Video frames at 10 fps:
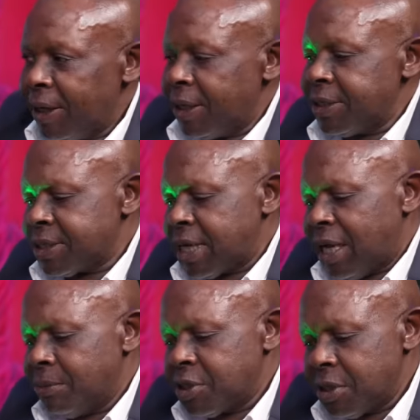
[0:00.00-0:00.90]
Each
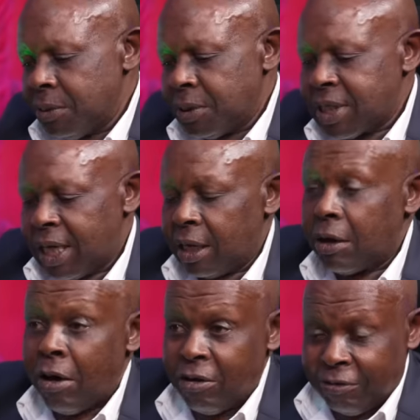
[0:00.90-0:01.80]
time she would
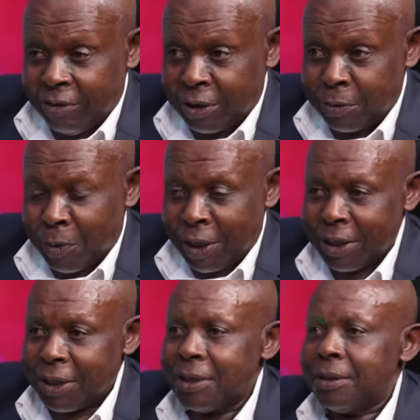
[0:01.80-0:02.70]
take off at
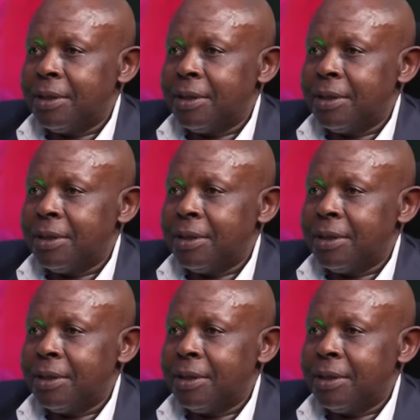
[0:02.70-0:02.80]
work